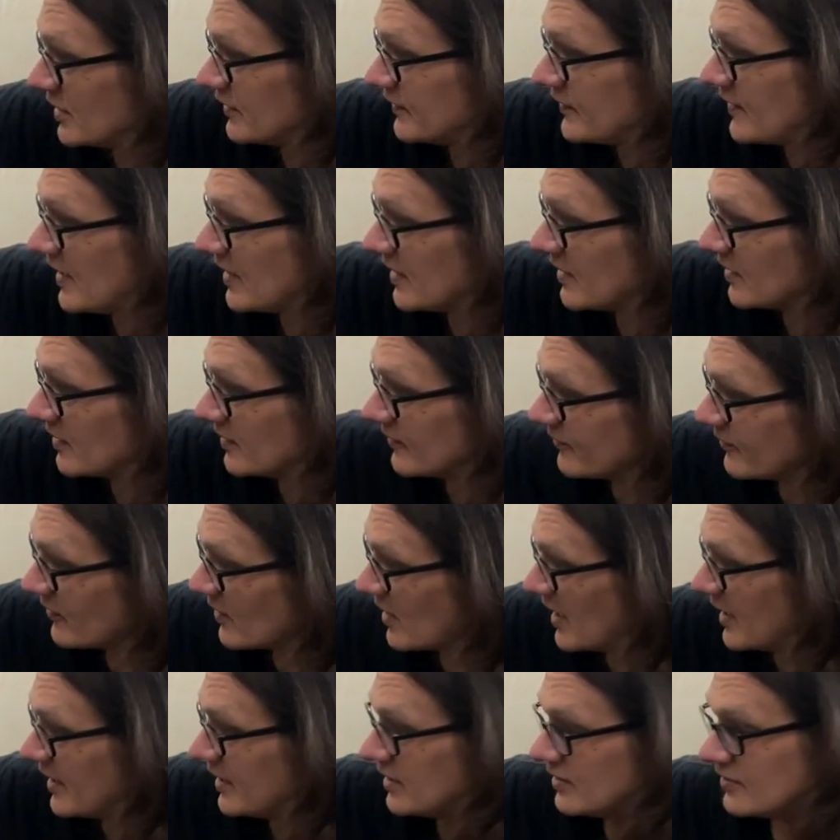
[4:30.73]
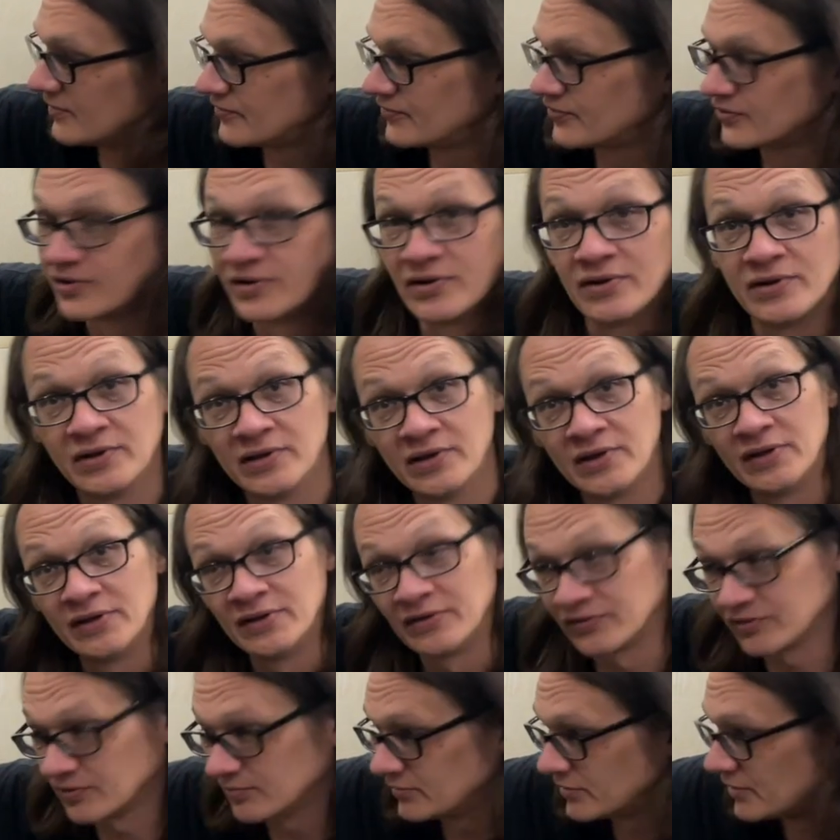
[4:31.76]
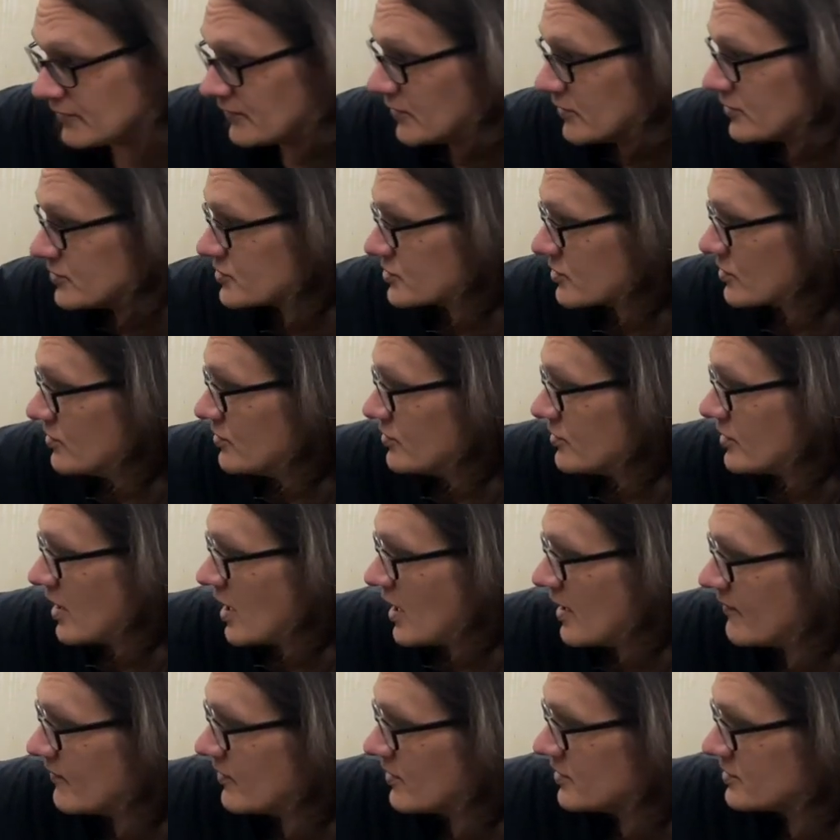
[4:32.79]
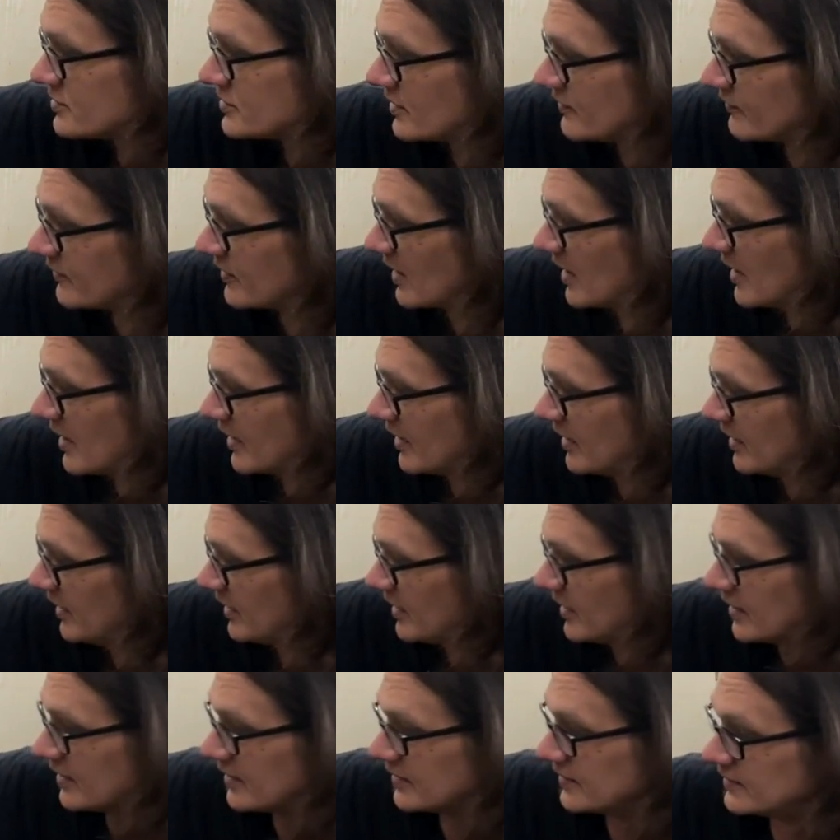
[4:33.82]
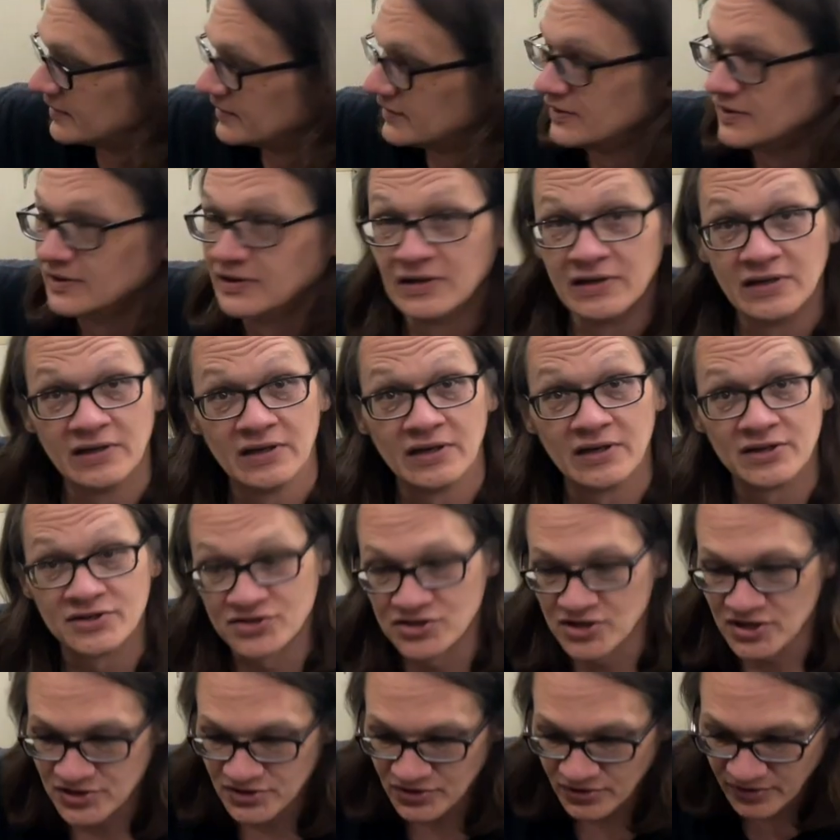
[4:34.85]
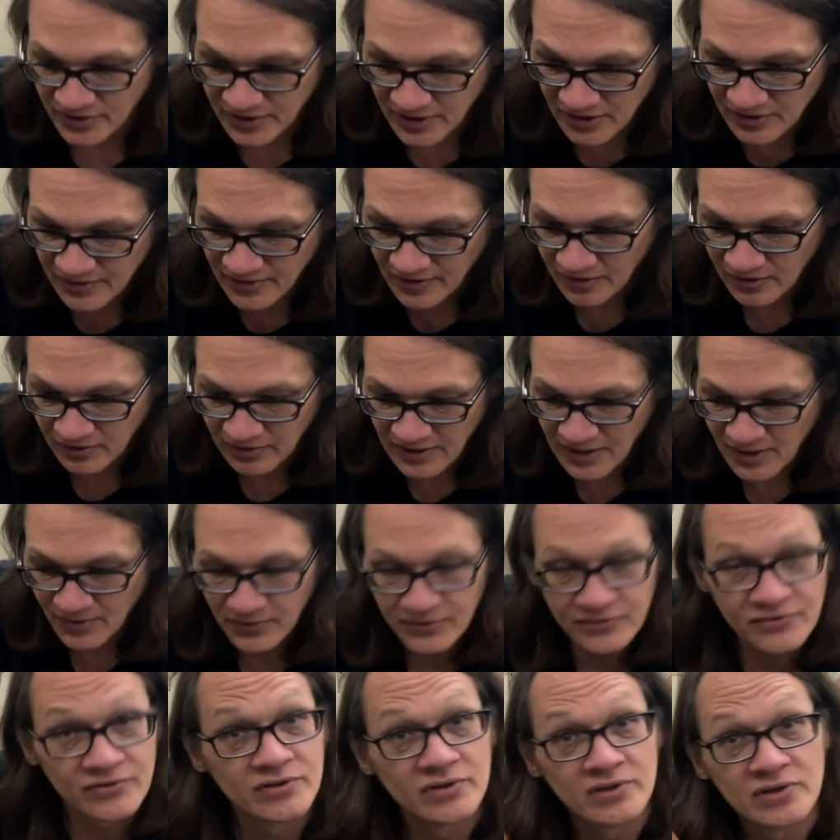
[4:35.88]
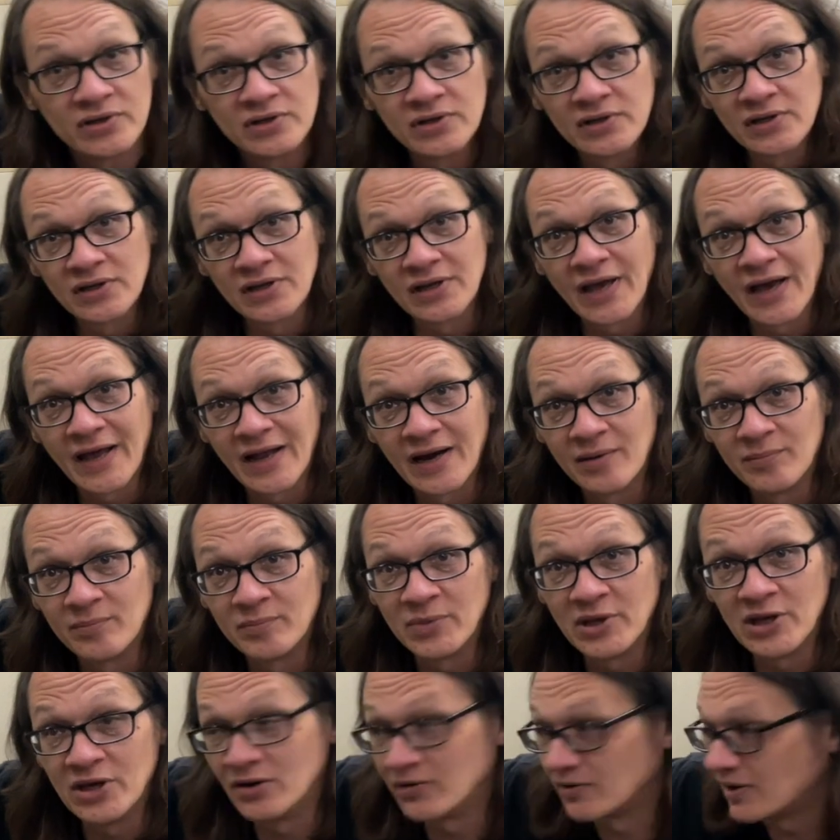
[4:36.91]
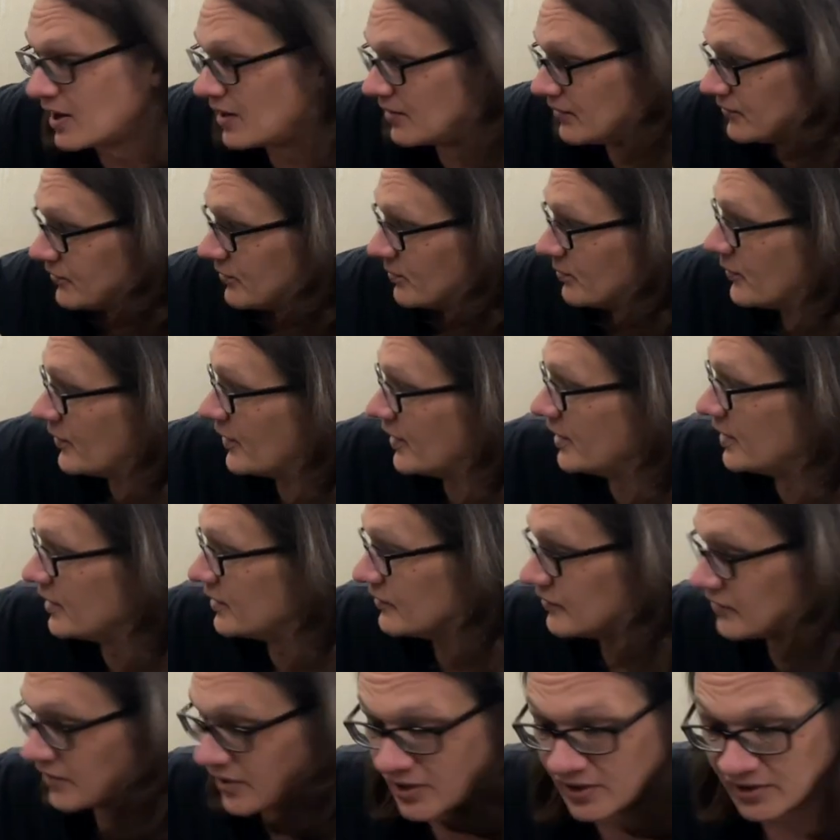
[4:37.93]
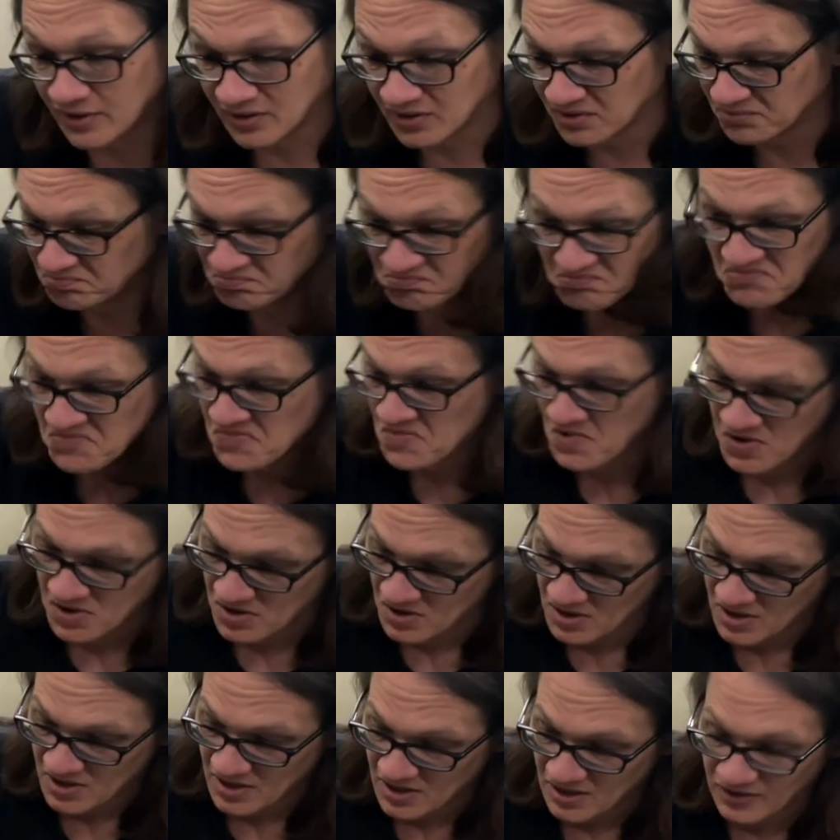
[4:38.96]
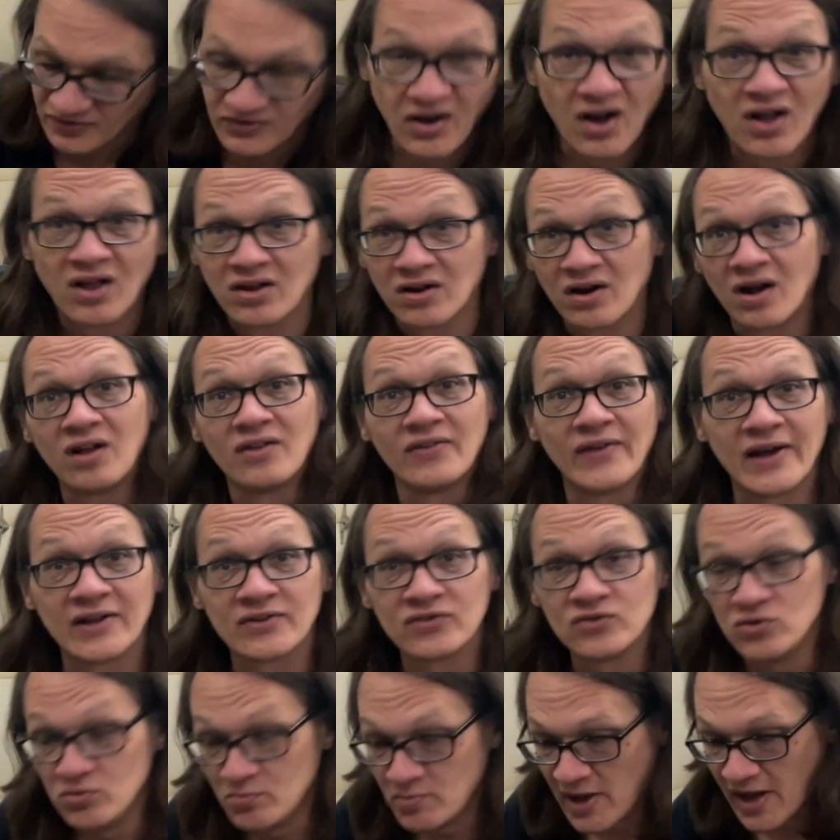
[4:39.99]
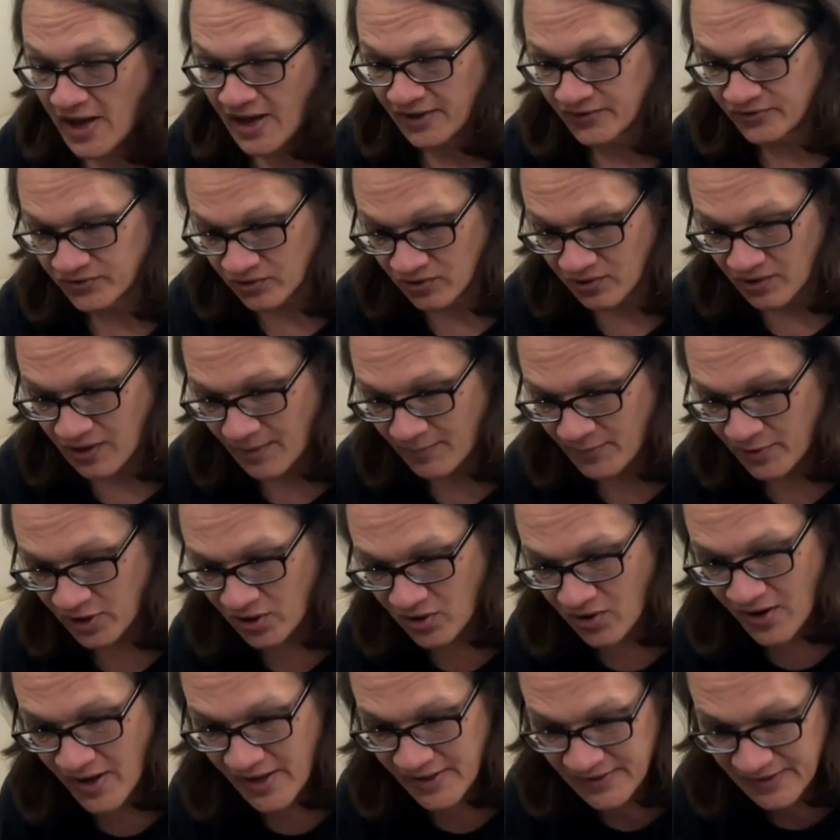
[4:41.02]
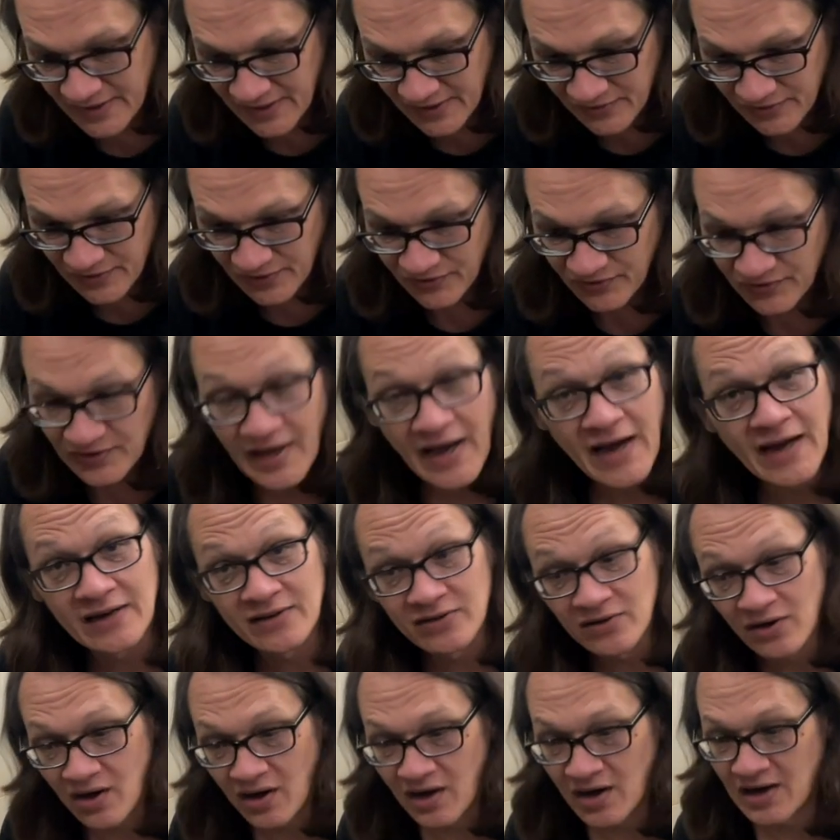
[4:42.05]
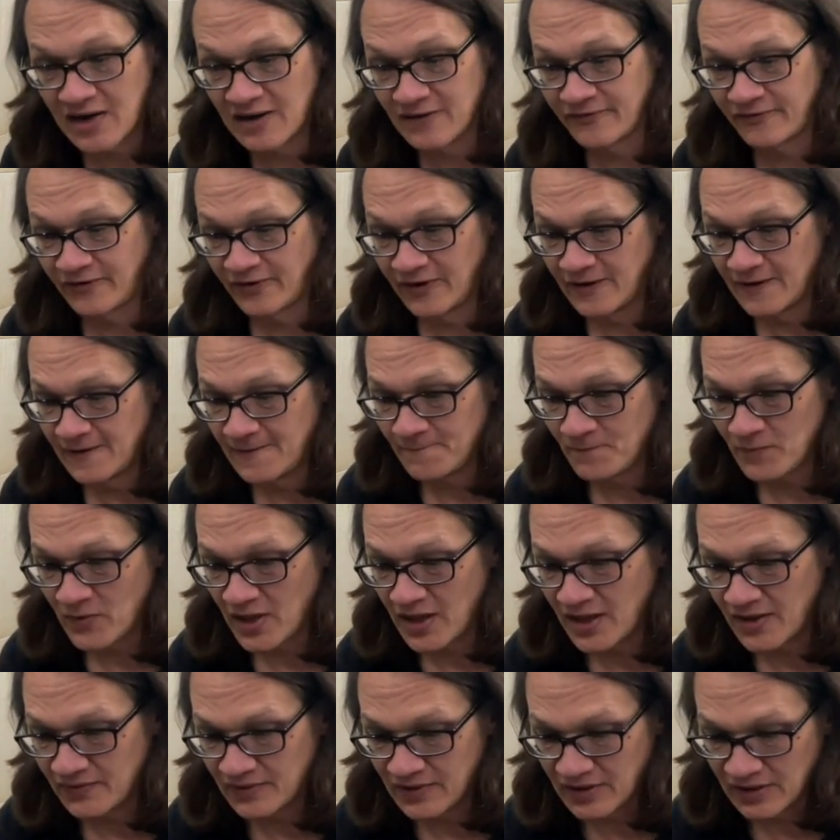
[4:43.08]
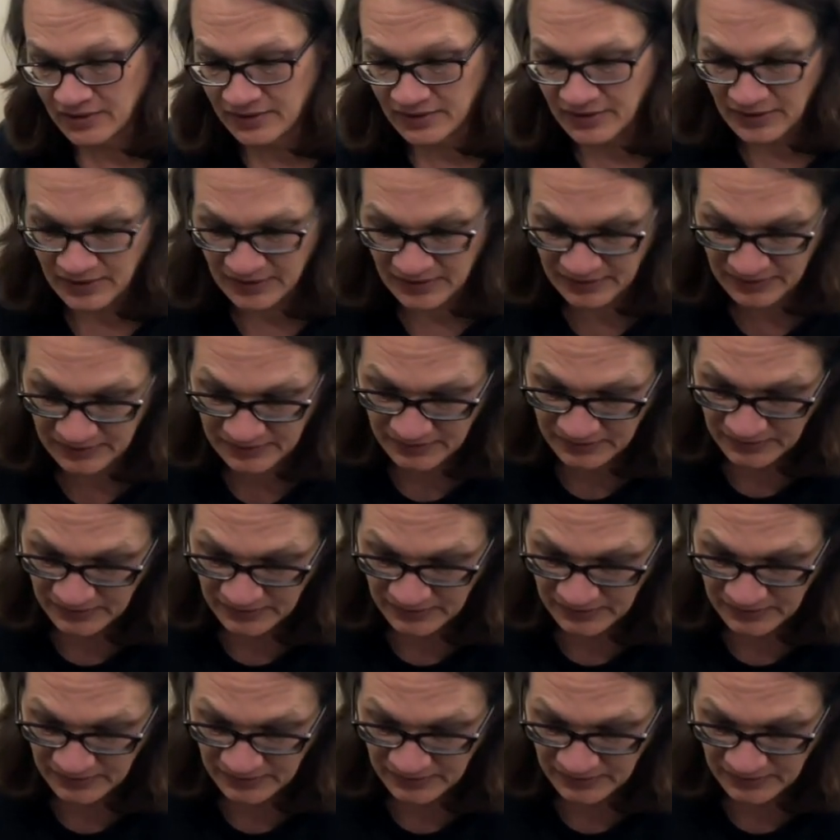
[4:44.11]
to take a variety of some different screwdrivers. I've got a chisel here that'll allow us to kind of beat around some things, and it's all in all not too bad. So I'm going to go ahead and get this knocked off, and then